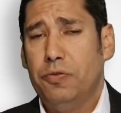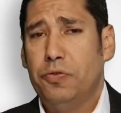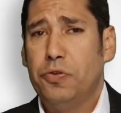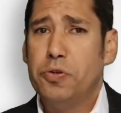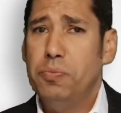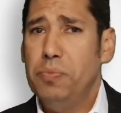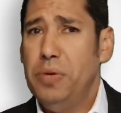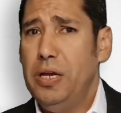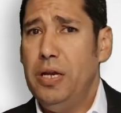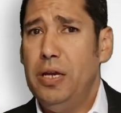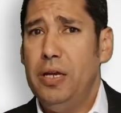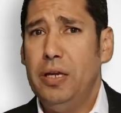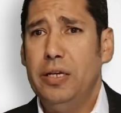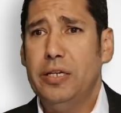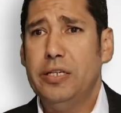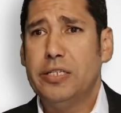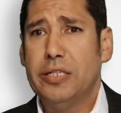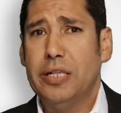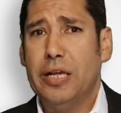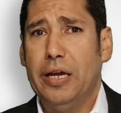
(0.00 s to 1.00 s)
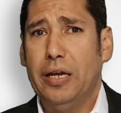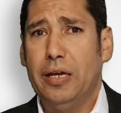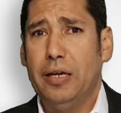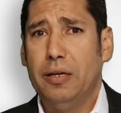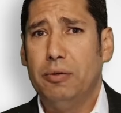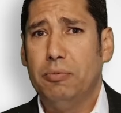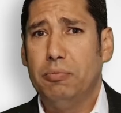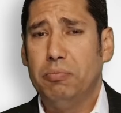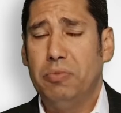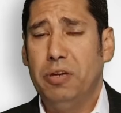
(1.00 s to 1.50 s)
for me, it's like
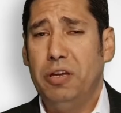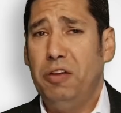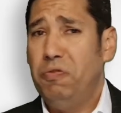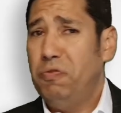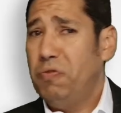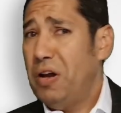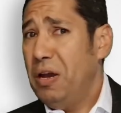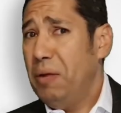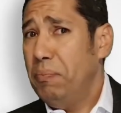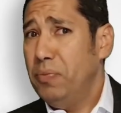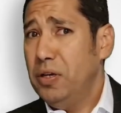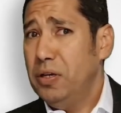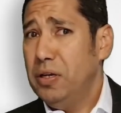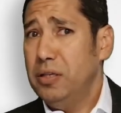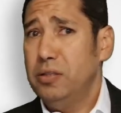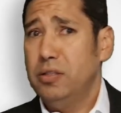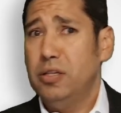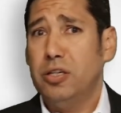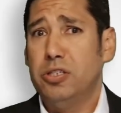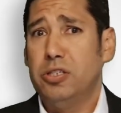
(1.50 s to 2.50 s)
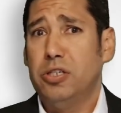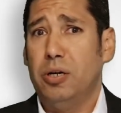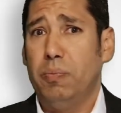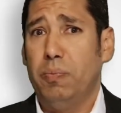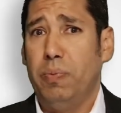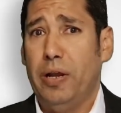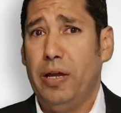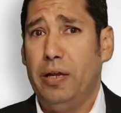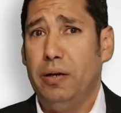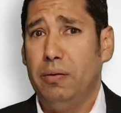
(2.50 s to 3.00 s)
if I'm in an industrial
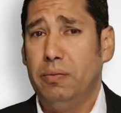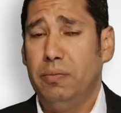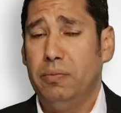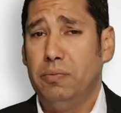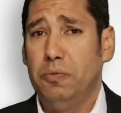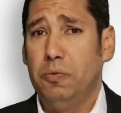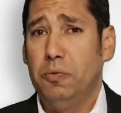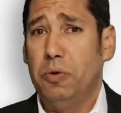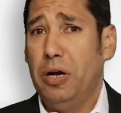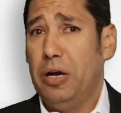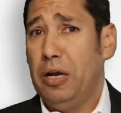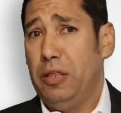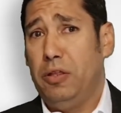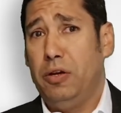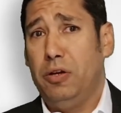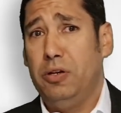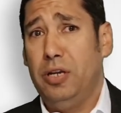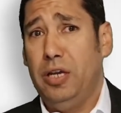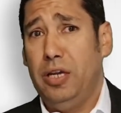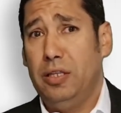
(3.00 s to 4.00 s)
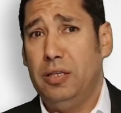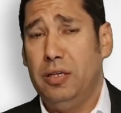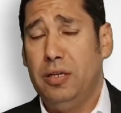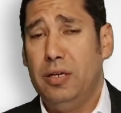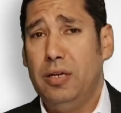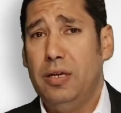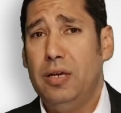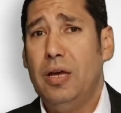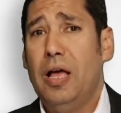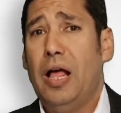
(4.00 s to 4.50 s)
plant where I don't need
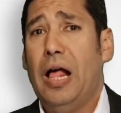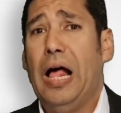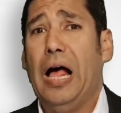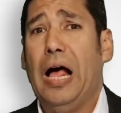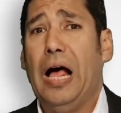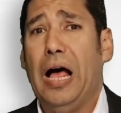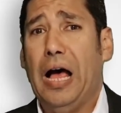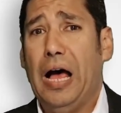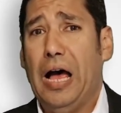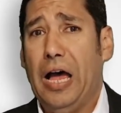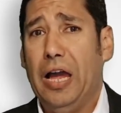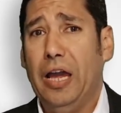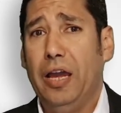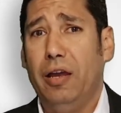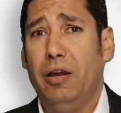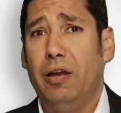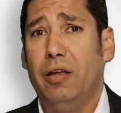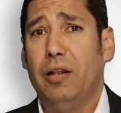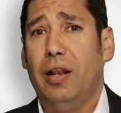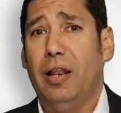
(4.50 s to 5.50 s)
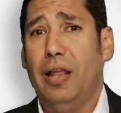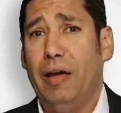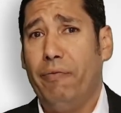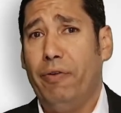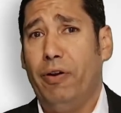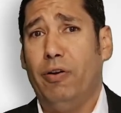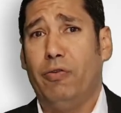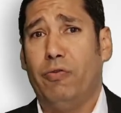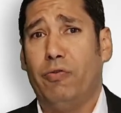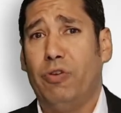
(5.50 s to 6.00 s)
a high
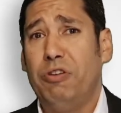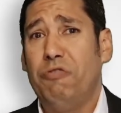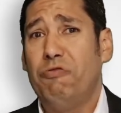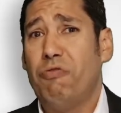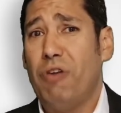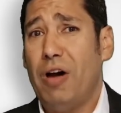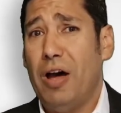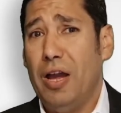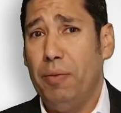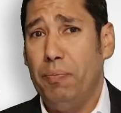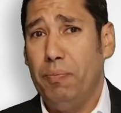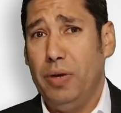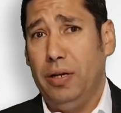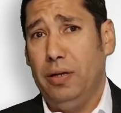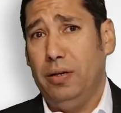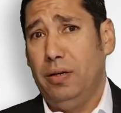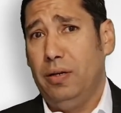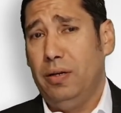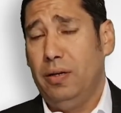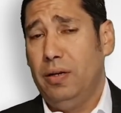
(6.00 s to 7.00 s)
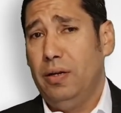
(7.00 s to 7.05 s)
level of refinement